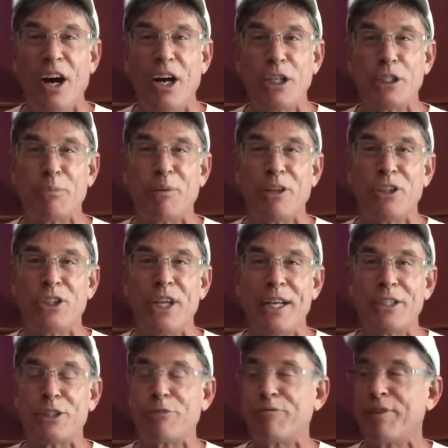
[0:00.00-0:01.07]
Archibald
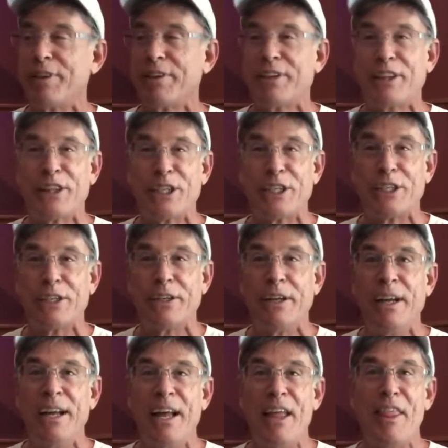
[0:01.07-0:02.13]
Chesterfield III,
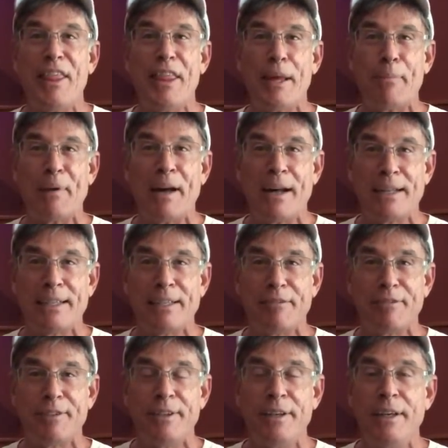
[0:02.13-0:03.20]
the
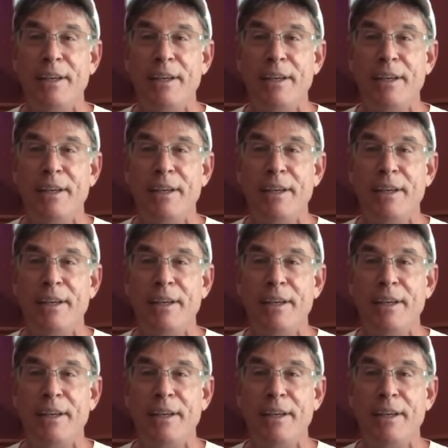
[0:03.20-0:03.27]
Pontiff,